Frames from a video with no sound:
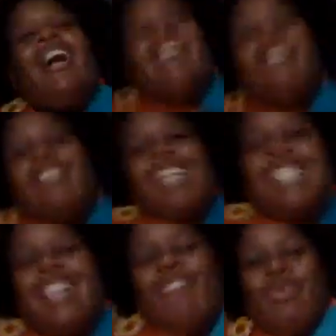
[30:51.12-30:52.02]
Greetings,
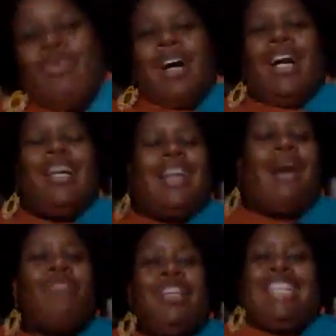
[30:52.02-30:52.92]
everyone. I'm
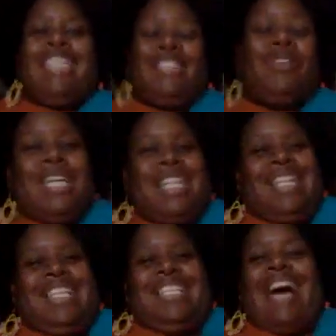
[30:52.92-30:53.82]
really enjoying
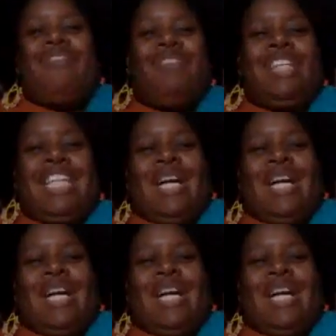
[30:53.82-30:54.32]
this. I really am.